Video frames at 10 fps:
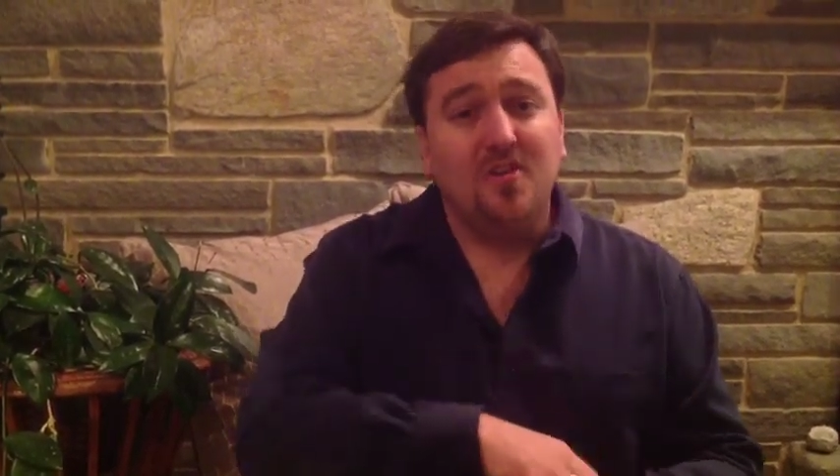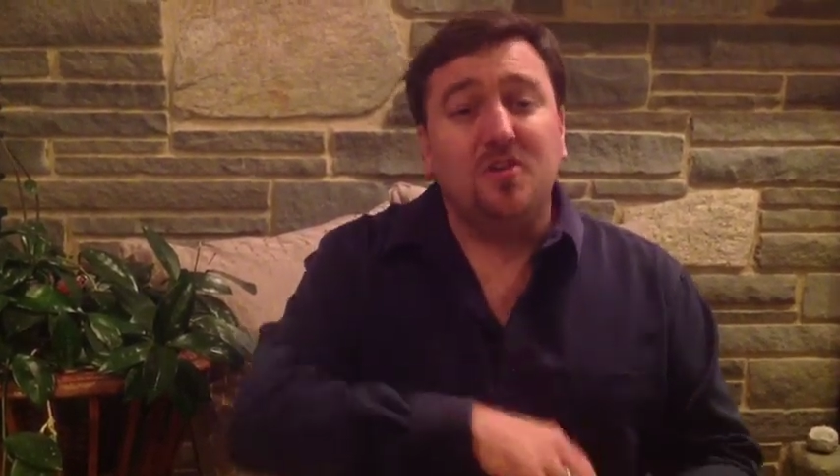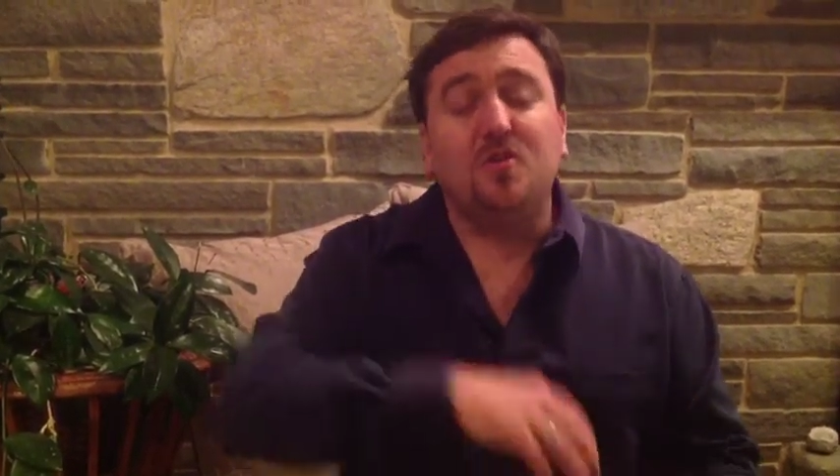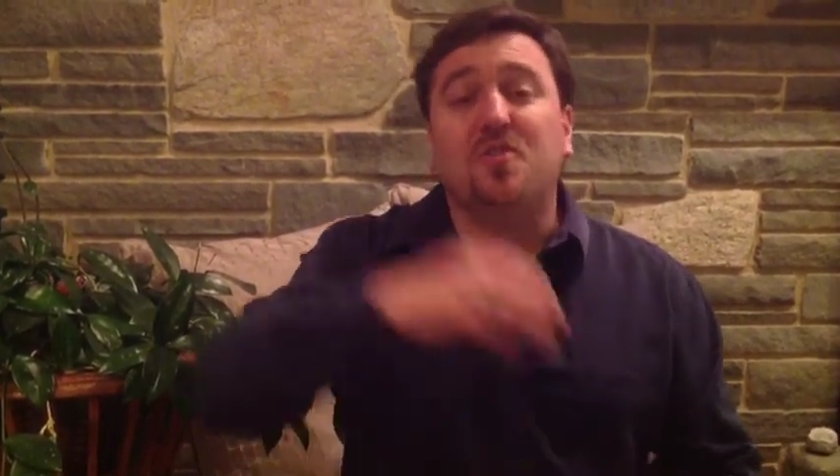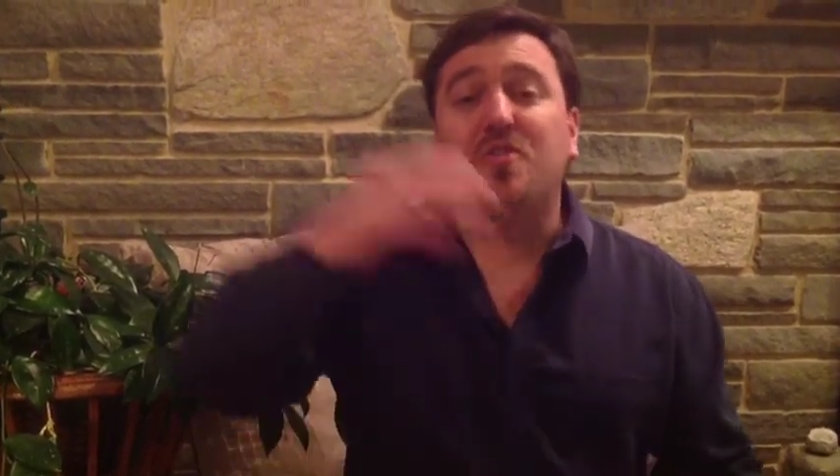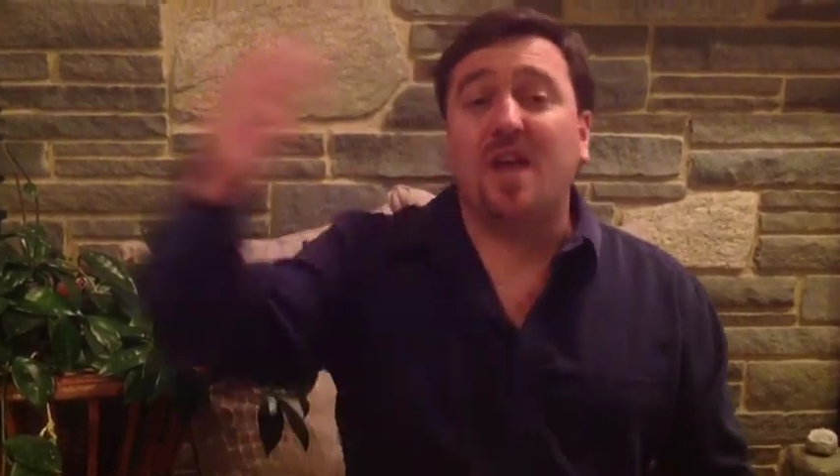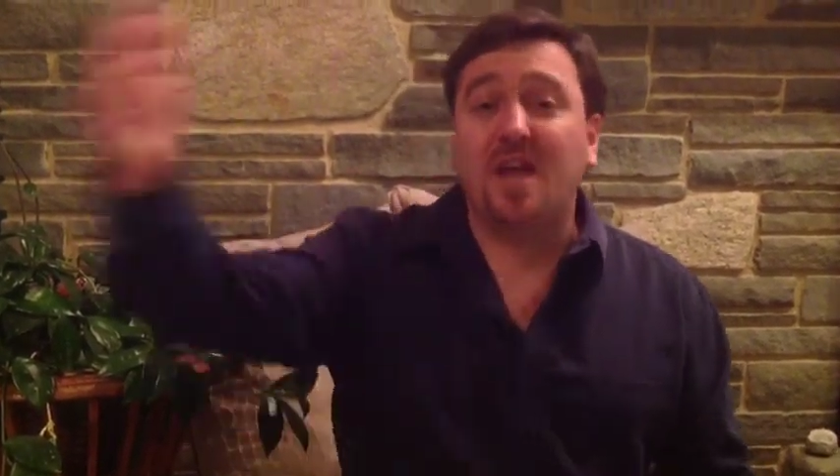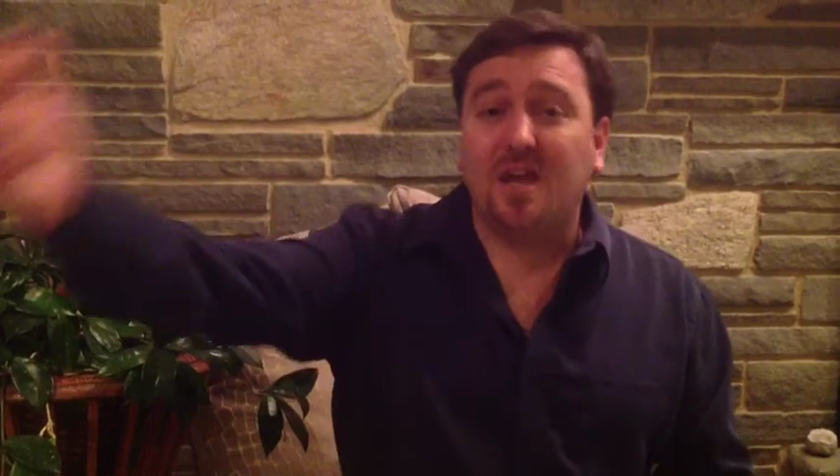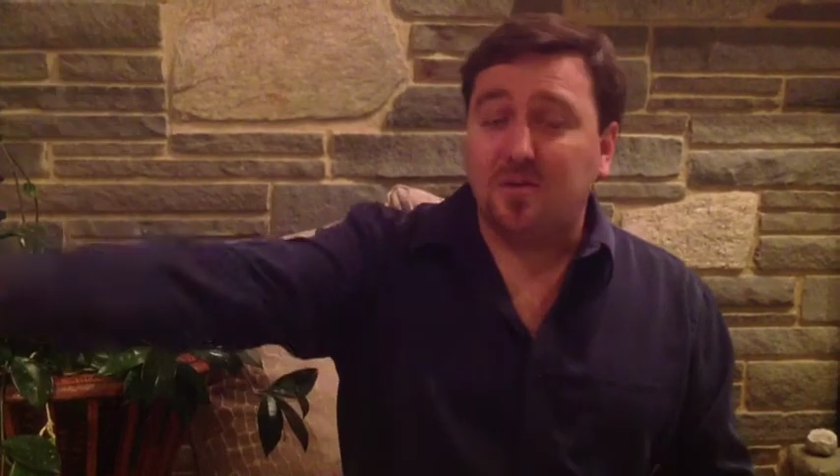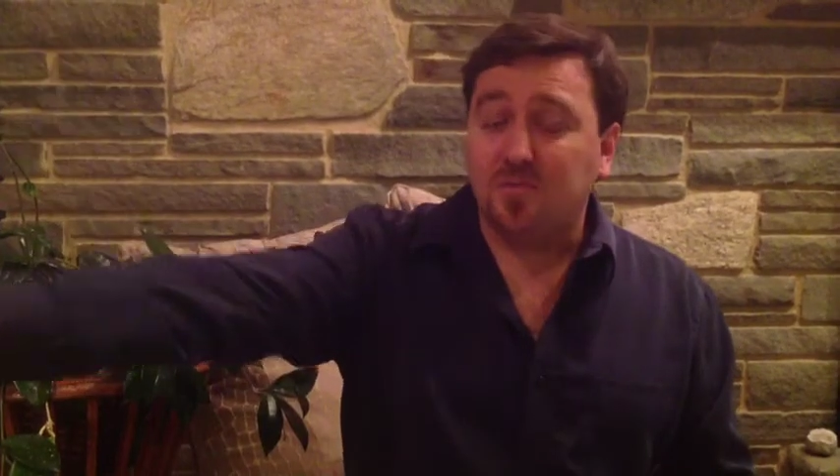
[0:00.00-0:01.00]
you
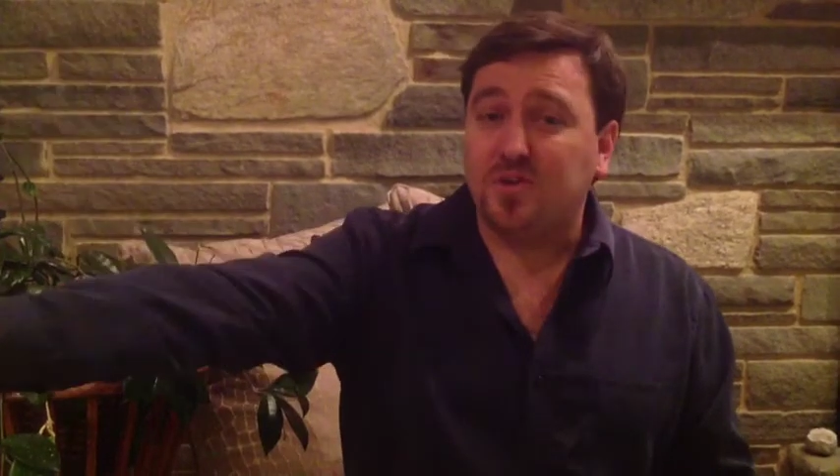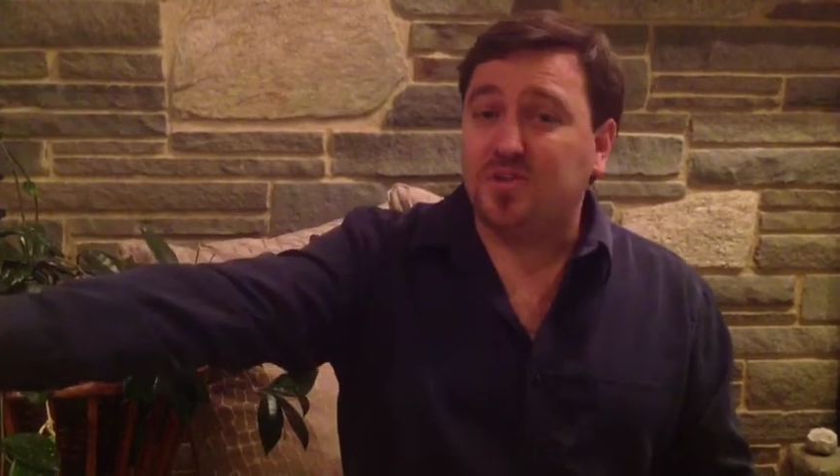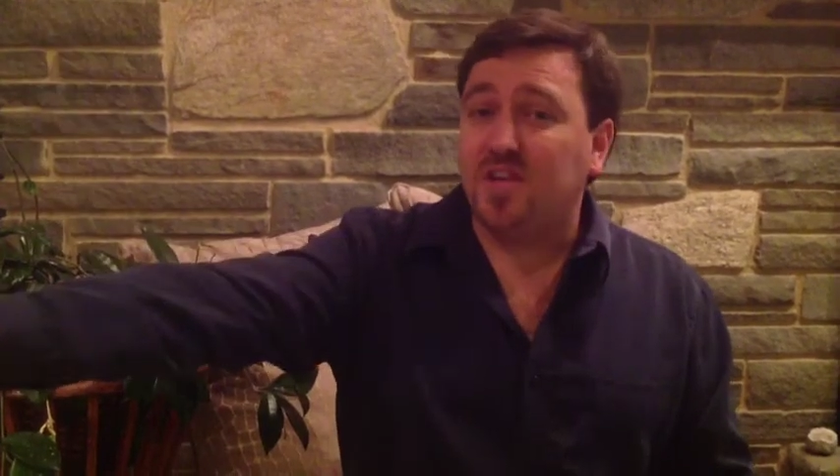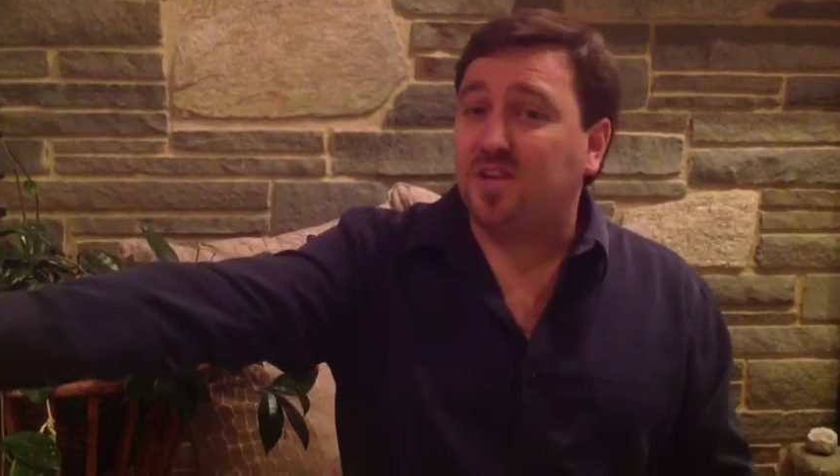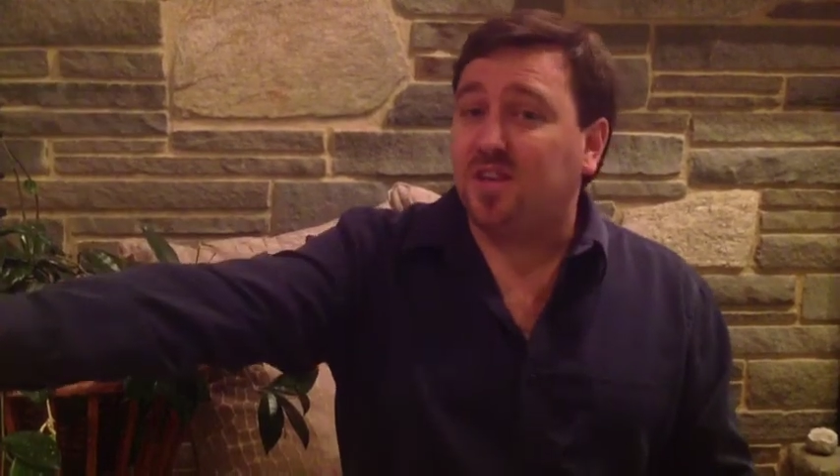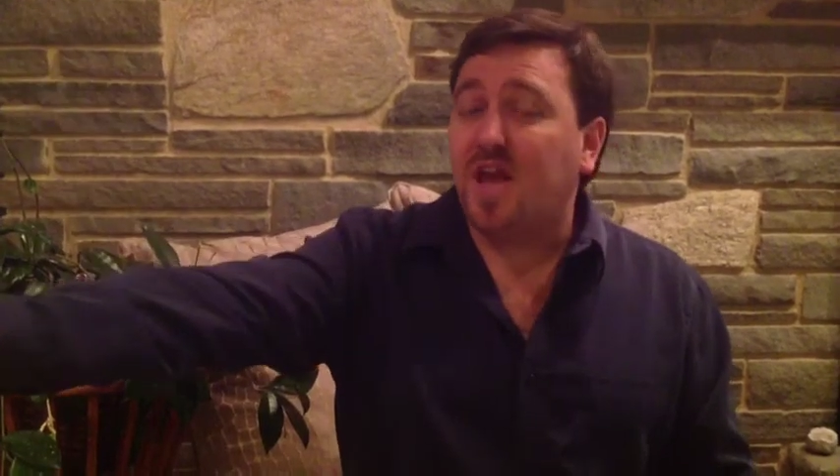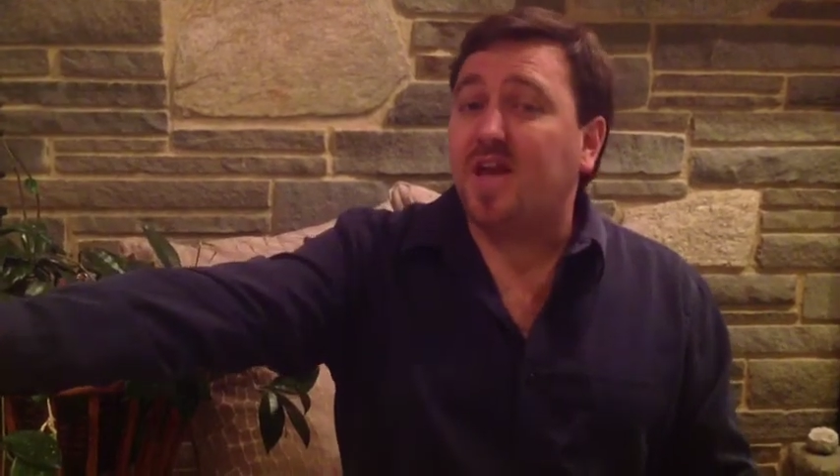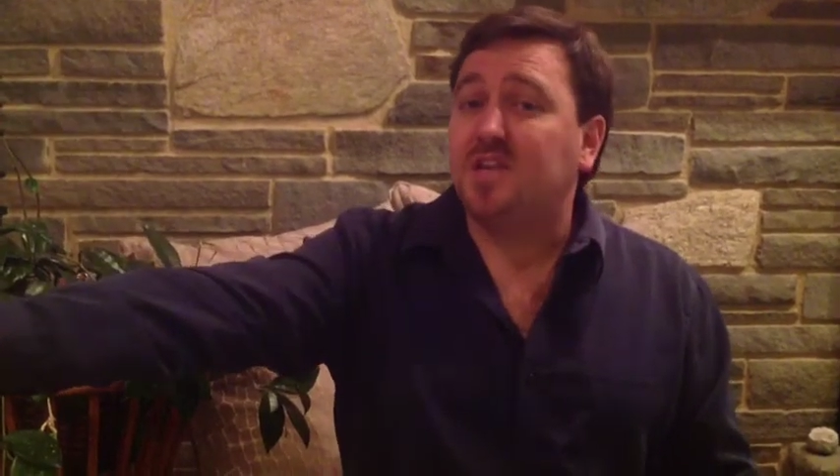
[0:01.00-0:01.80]
then project that